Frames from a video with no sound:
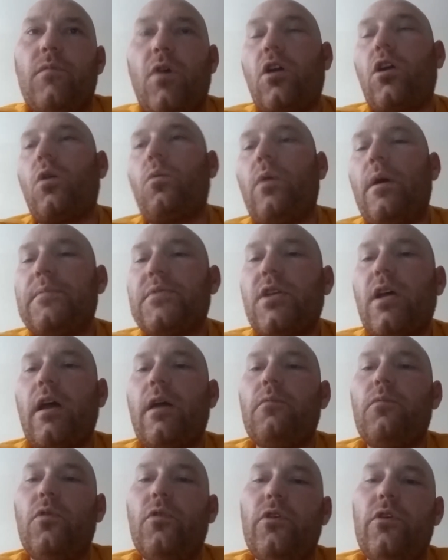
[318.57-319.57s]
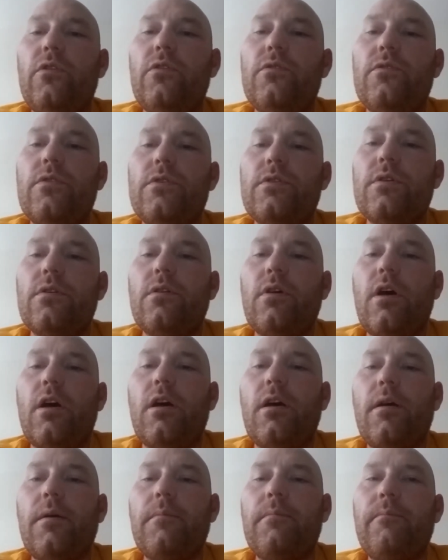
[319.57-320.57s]
on our website. We'll use
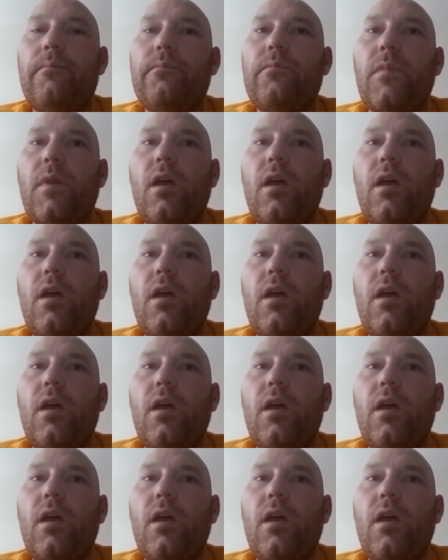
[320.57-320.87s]
um,